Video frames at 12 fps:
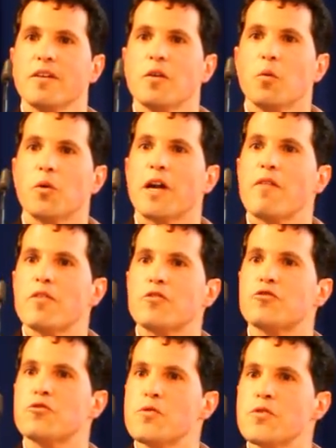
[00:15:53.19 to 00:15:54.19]
Whatever
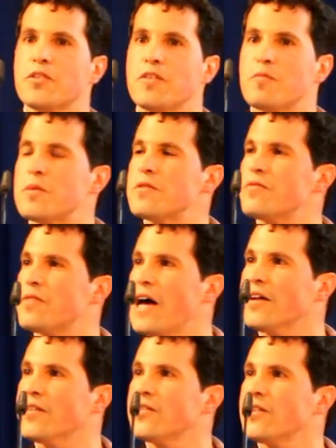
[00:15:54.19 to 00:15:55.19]
truths have been
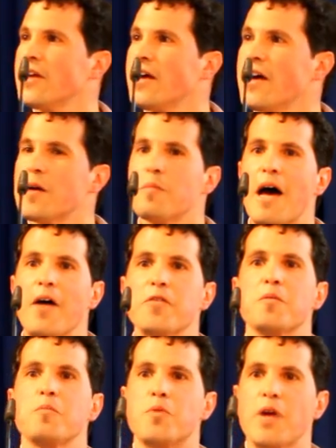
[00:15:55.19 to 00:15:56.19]
found about
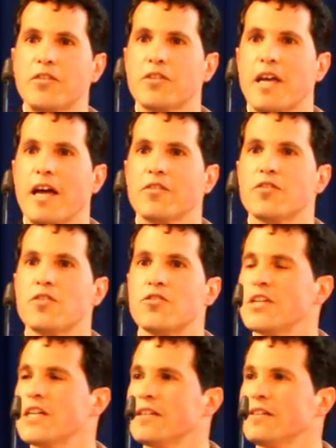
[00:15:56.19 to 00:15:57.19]
the breast cancer
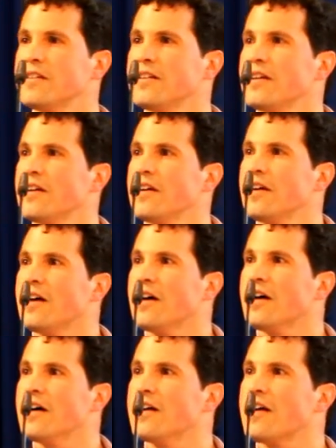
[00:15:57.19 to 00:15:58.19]
gene,
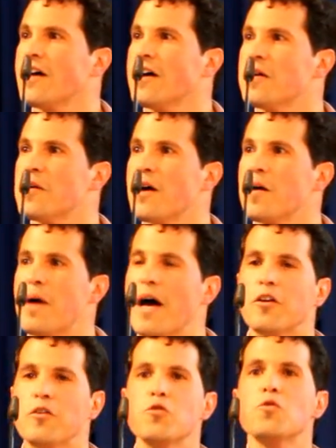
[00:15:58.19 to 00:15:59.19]
about
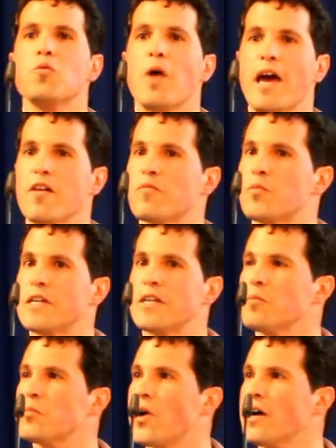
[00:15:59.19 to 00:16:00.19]
a new way of
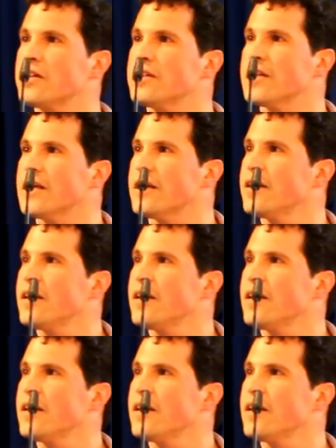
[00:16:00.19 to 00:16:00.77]
breeding broccoli,